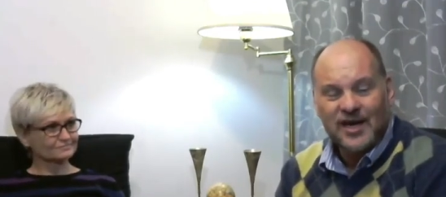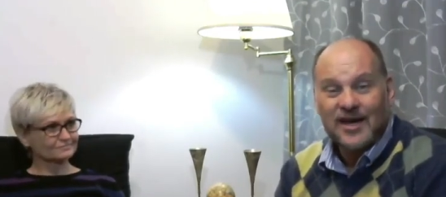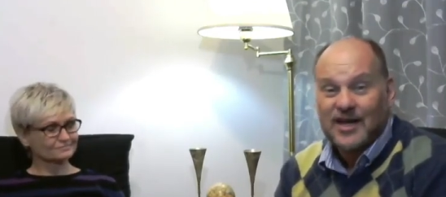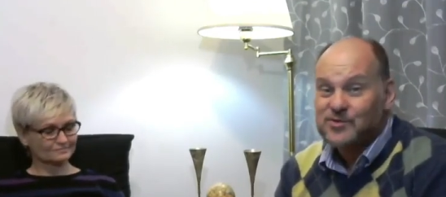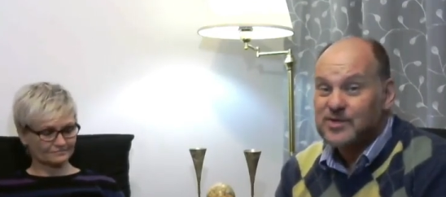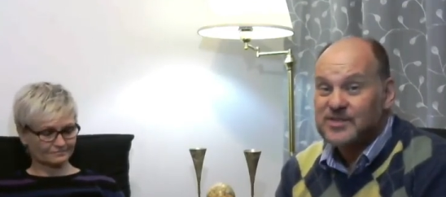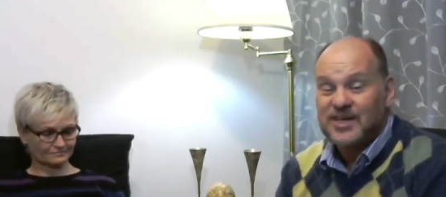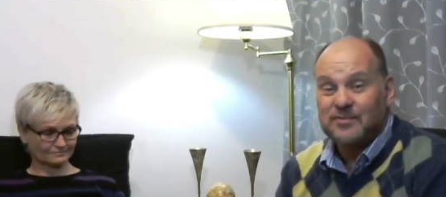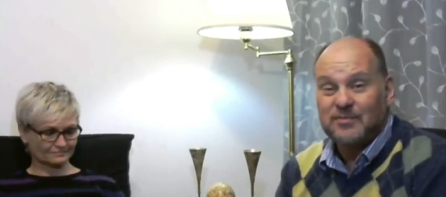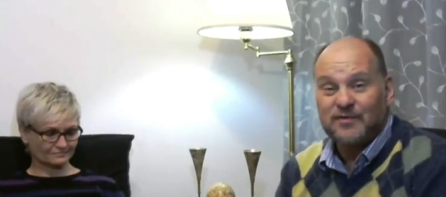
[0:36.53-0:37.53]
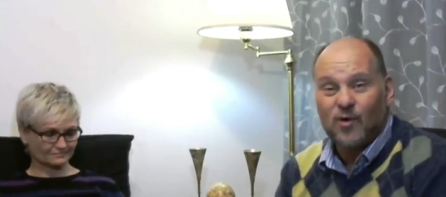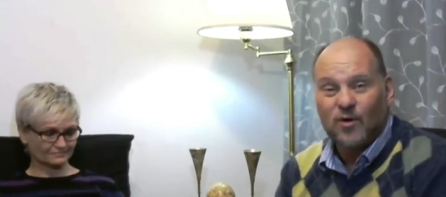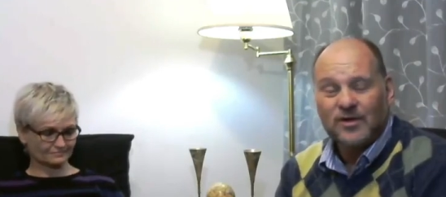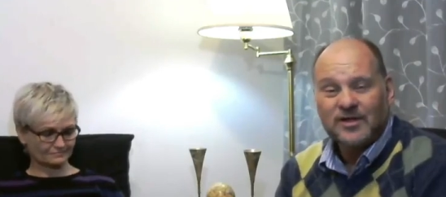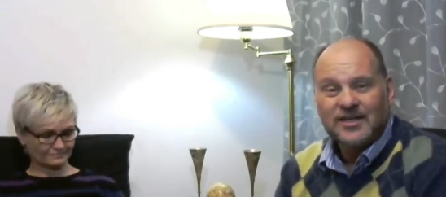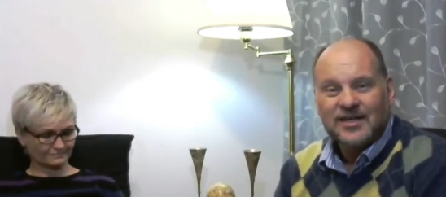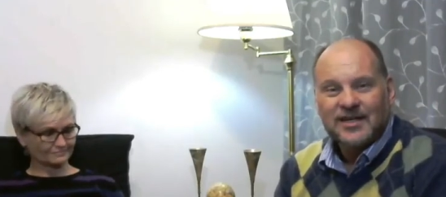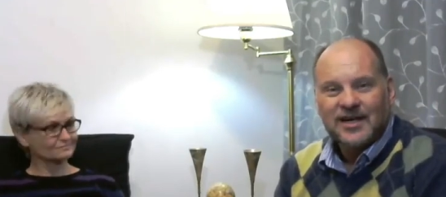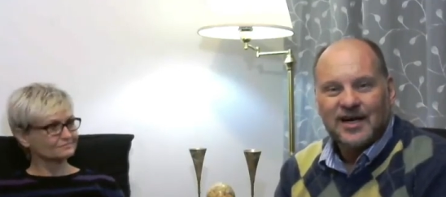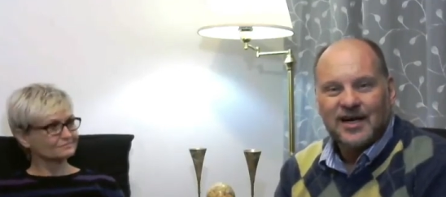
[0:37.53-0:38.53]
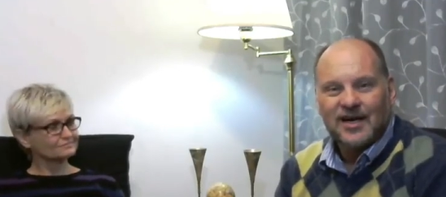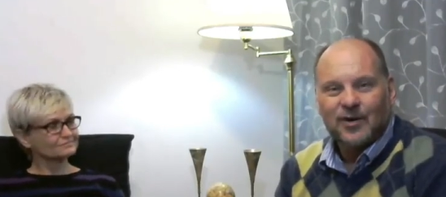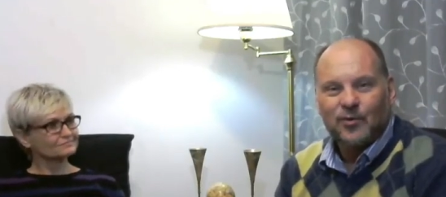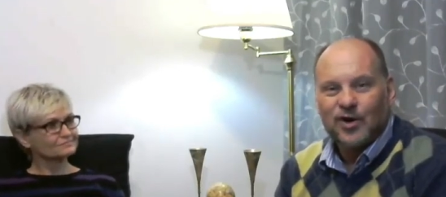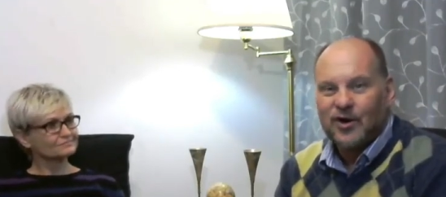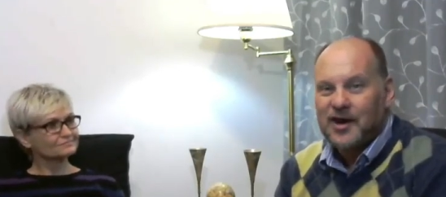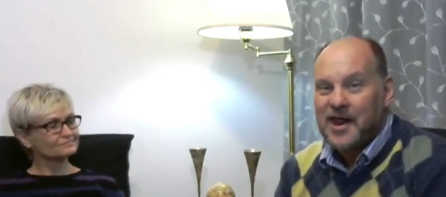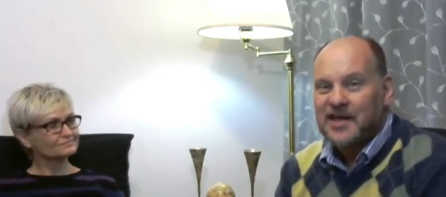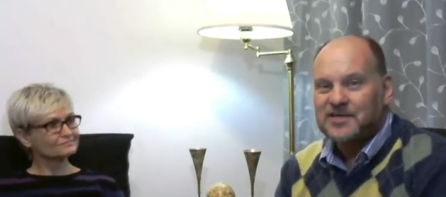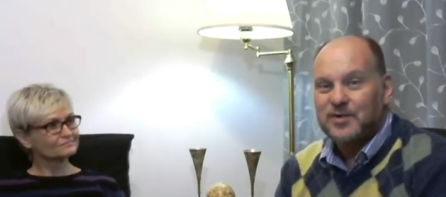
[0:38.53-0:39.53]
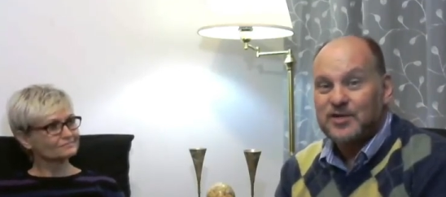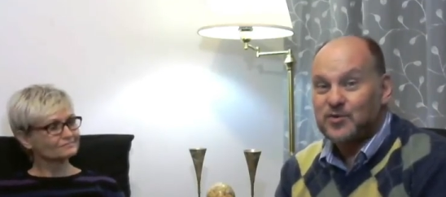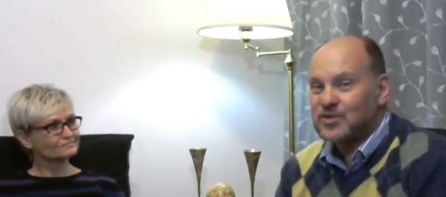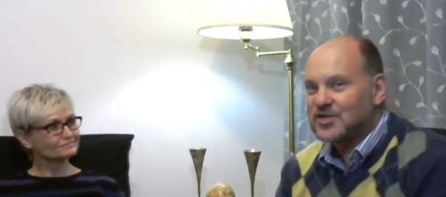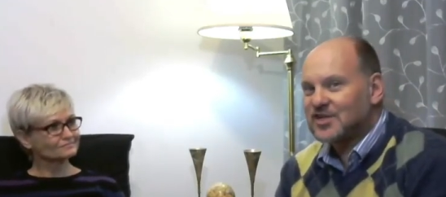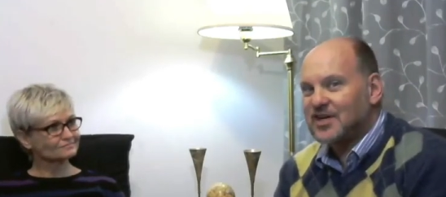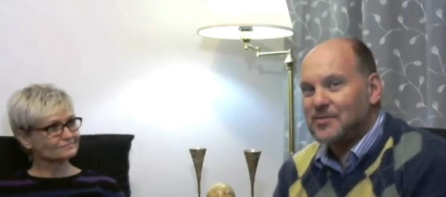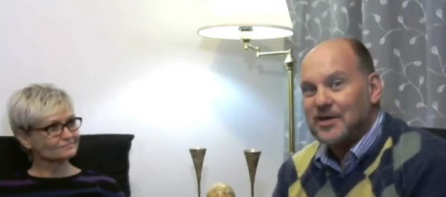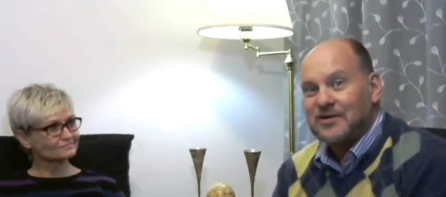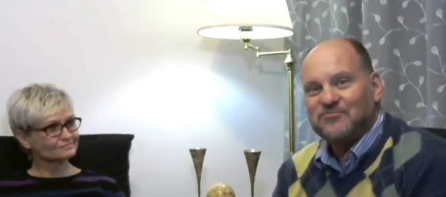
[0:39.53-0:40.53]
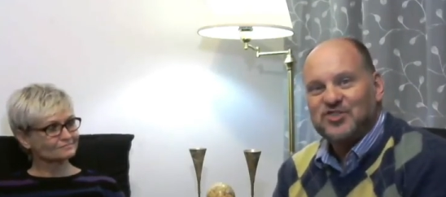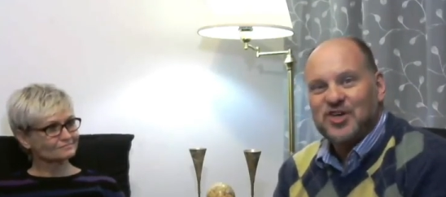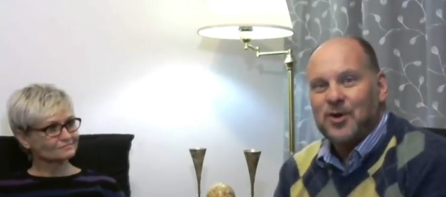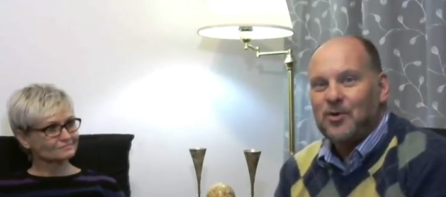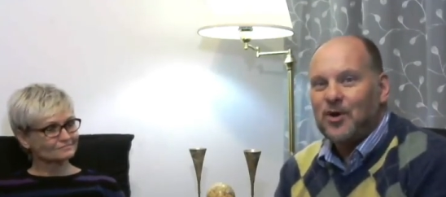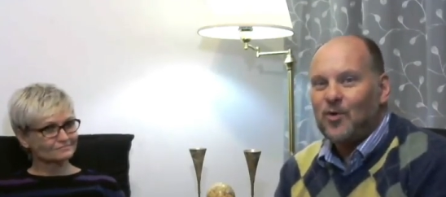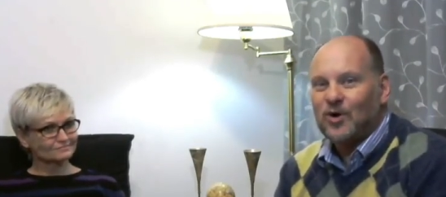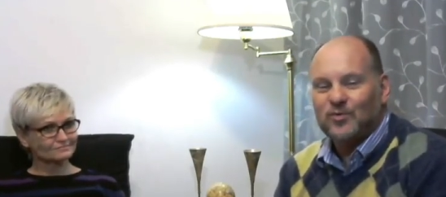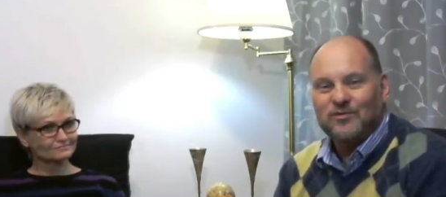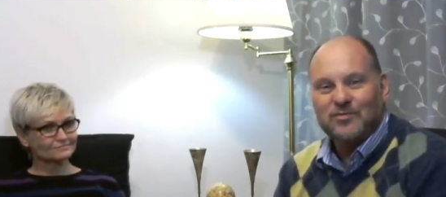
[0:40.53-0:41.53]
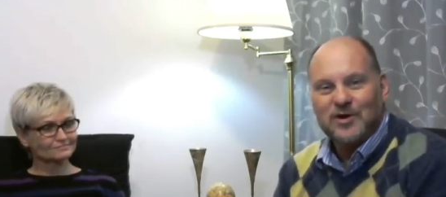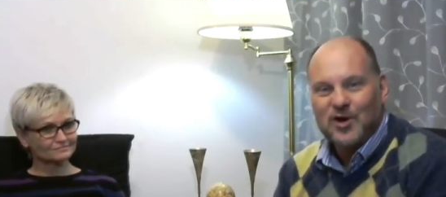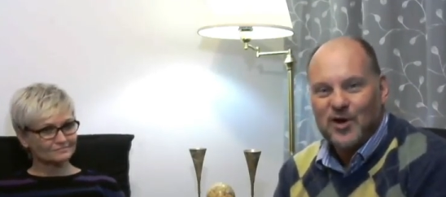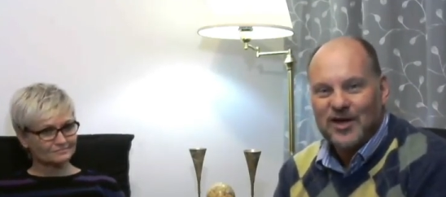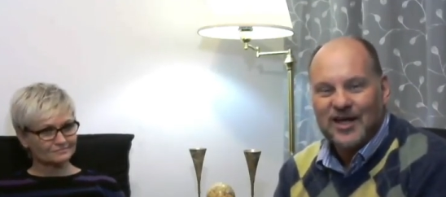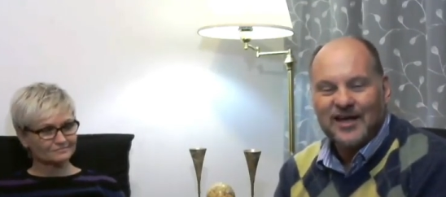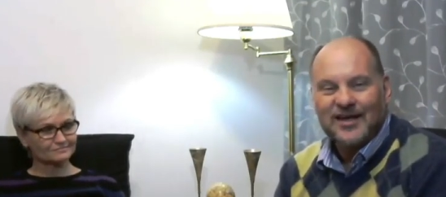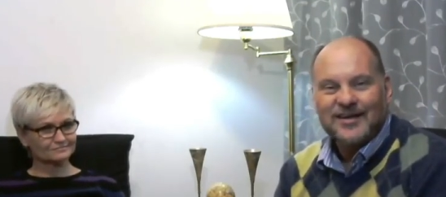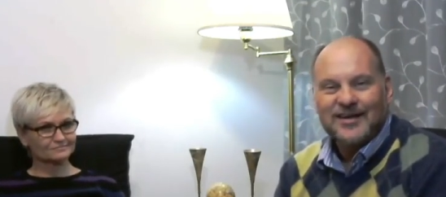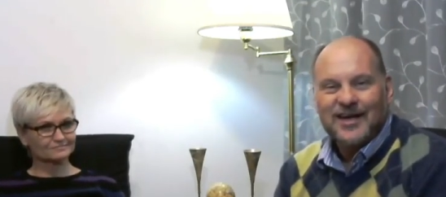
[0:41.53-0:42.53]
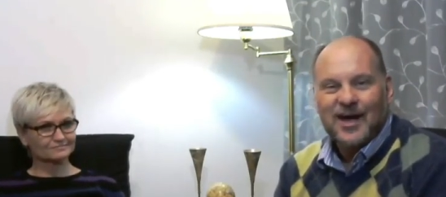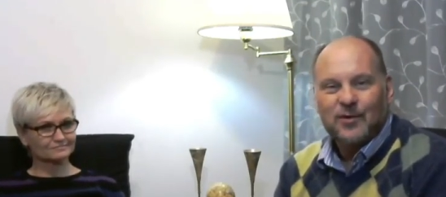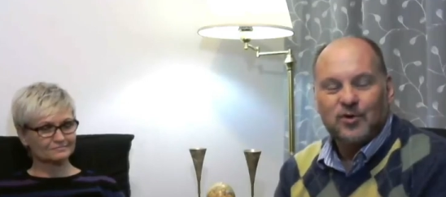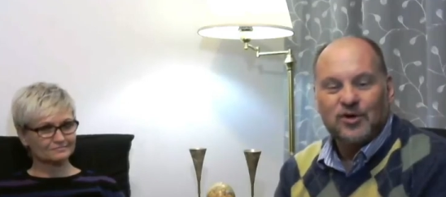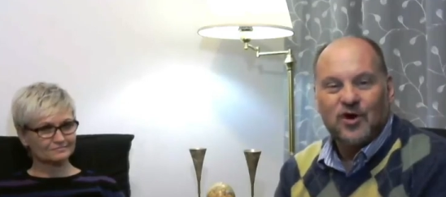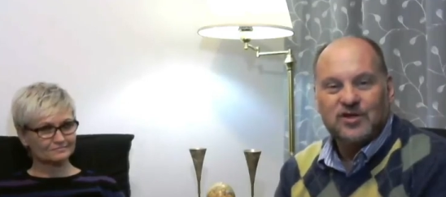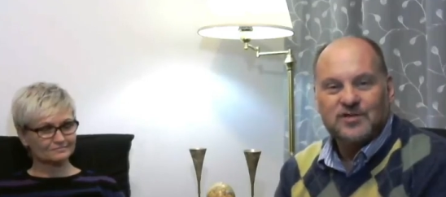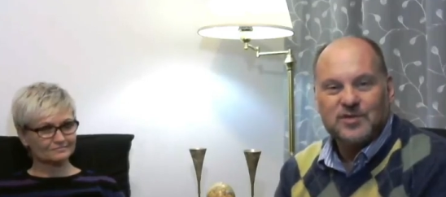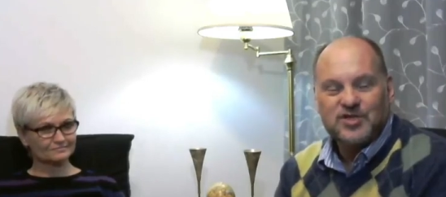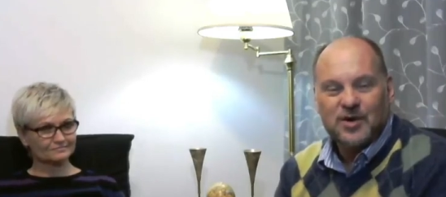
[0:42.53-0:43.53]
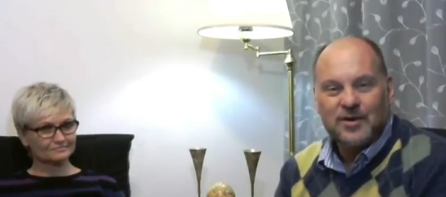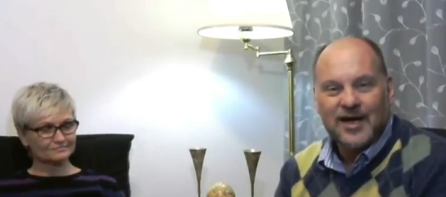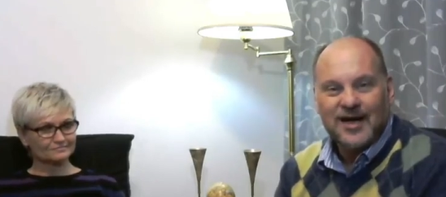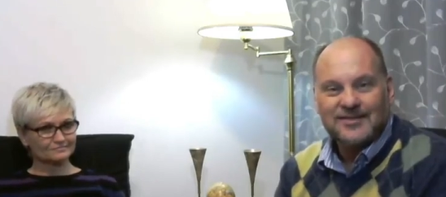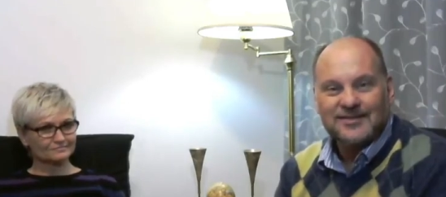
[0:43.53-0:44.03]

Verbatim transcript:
Speaker 1: And as we said before, uh, we're not any experts. We're just going to be sharing what we've been learning and what God's been showing us.